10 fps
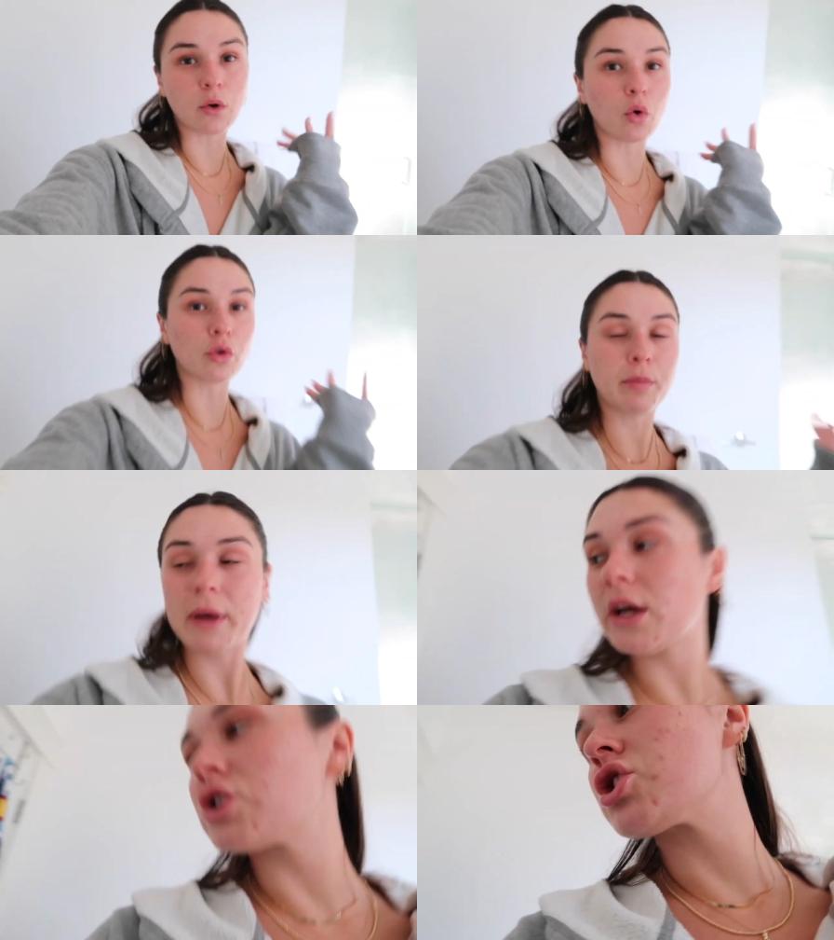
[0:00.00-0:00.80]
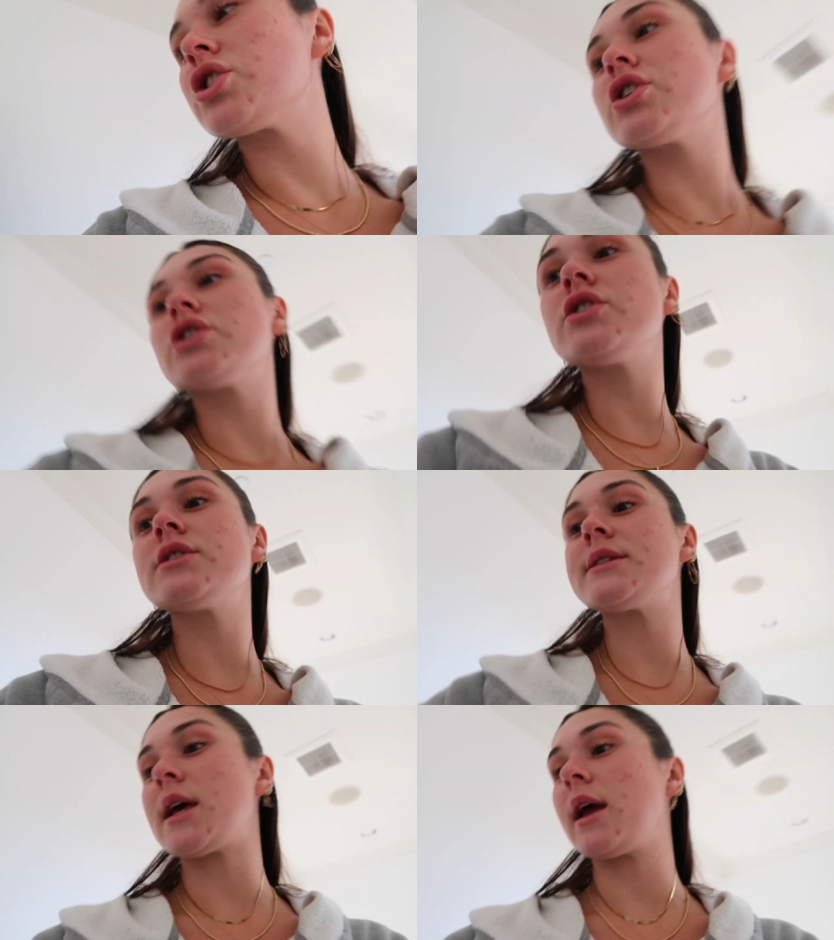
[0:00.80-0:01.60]
like old
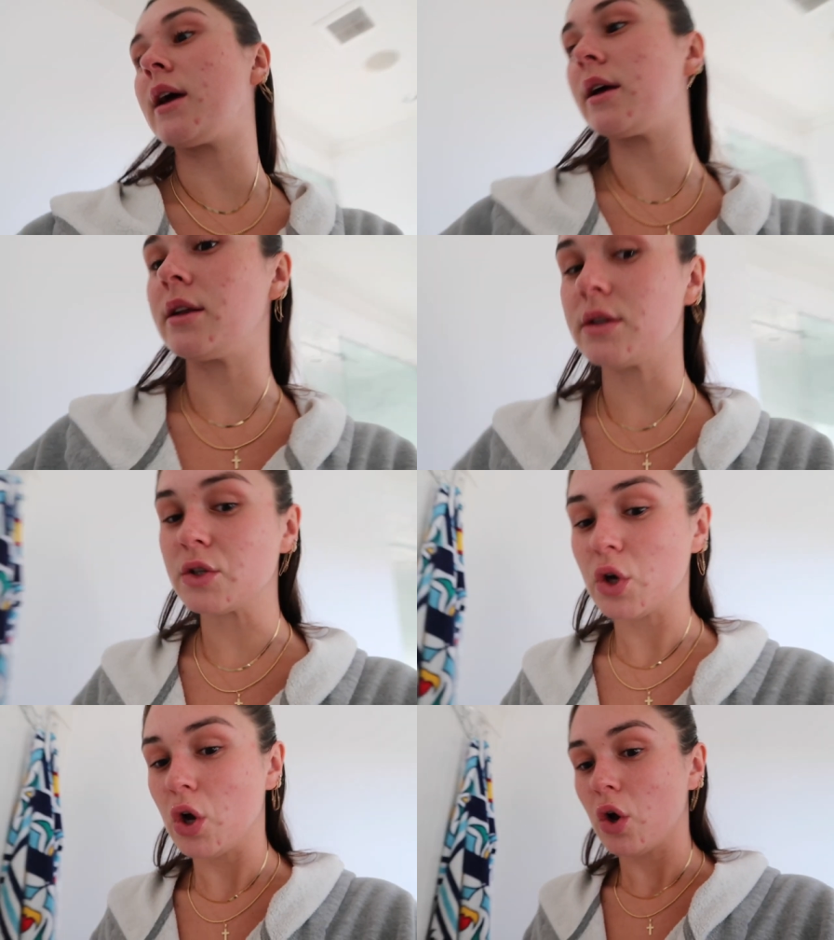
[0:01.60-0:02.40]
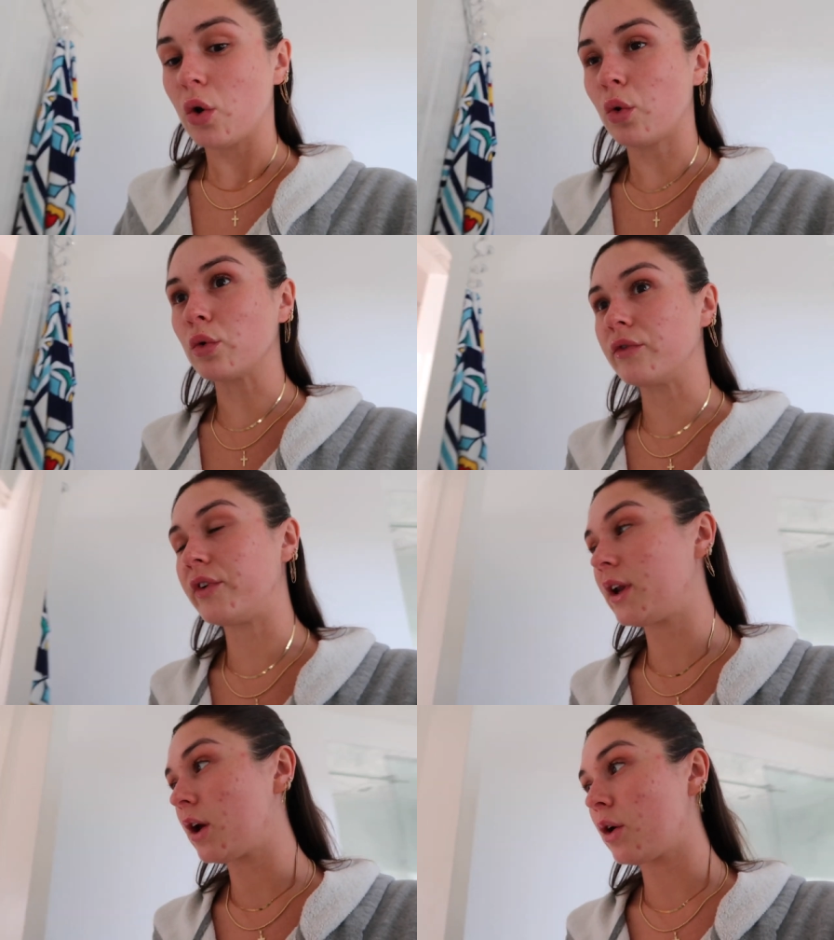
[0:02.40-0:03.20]
pictures and old
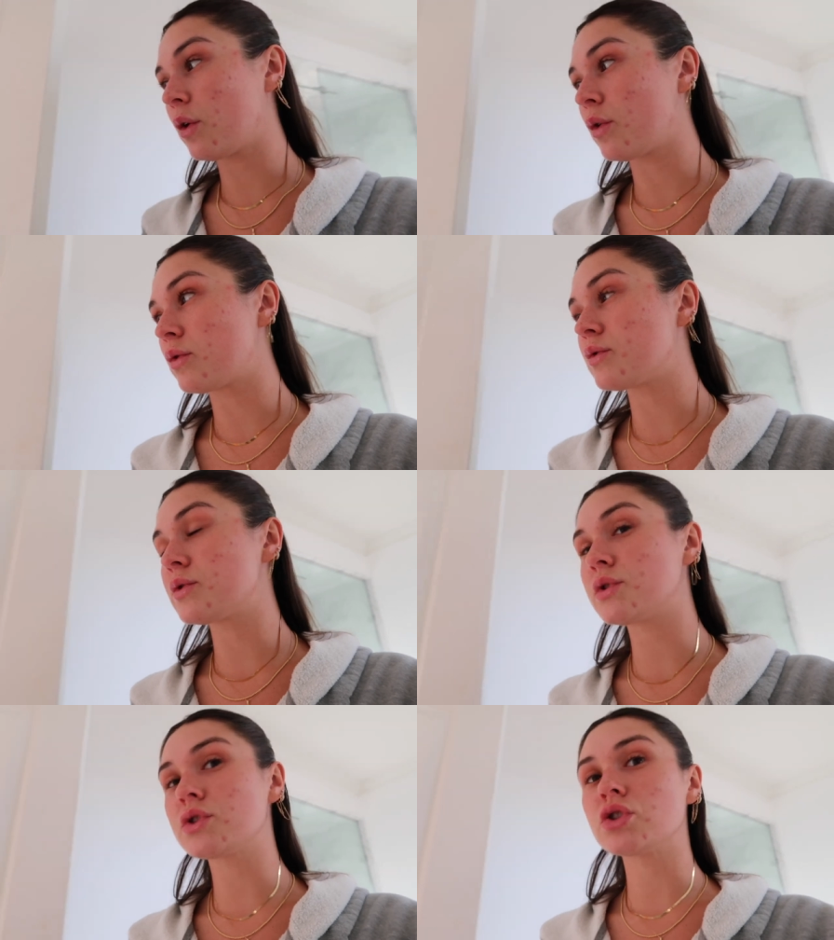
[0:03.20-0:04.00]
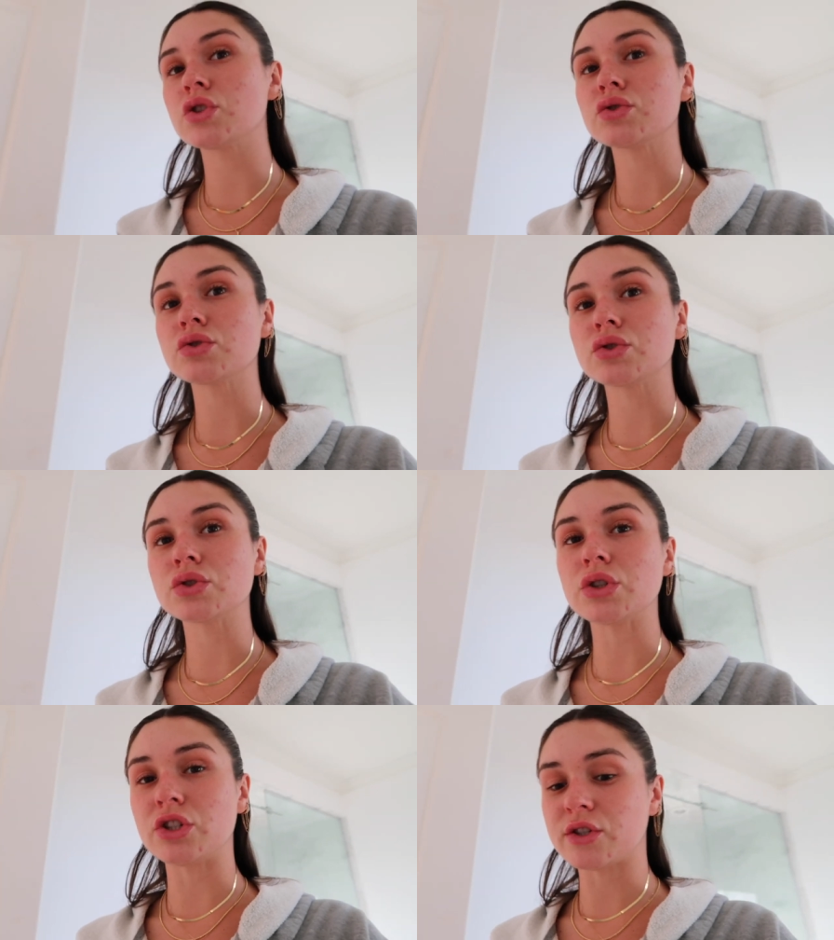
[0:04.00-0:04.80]
videos
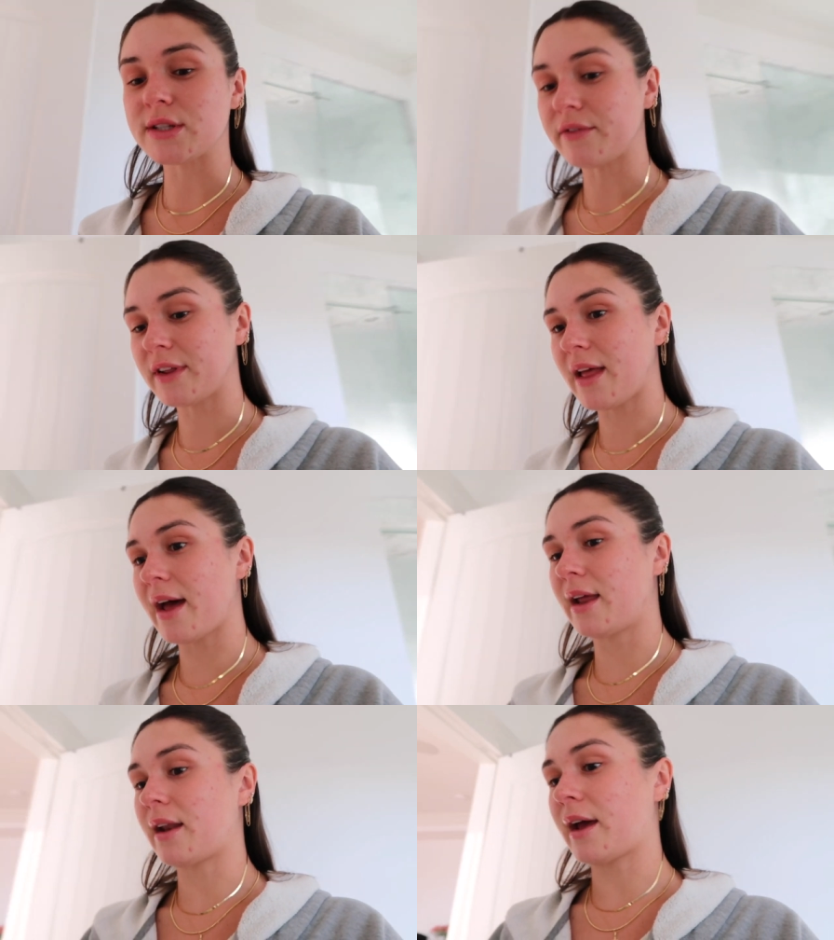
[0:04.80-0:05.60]
and just stuff like that. And